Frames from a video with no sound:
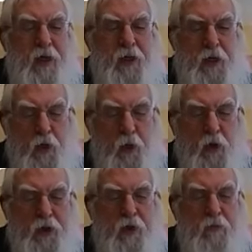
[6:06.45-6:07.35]
and he
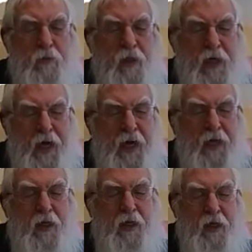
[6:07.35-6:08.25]
called him
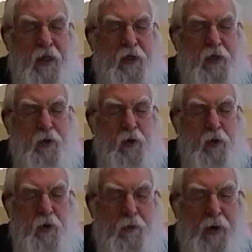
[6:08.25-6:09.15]
Kael Elokei,
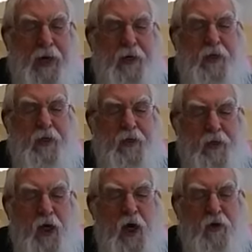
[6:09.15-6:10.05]
so the Almighty
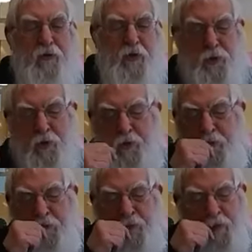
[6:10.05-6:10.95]
is God of Israel.